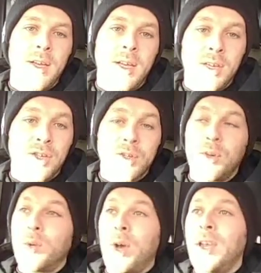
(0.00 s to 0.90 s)
It's just
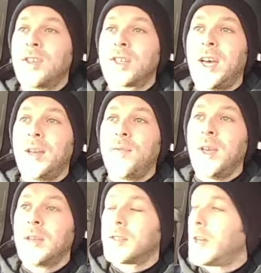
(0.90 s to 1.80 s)
with the wage side of
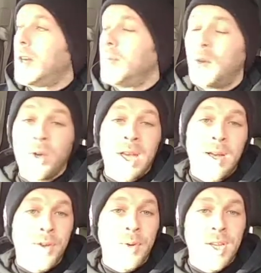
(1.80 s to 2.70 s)
things that we
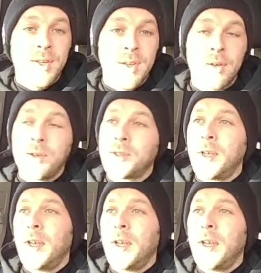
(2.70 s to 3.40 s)
can't do any deals.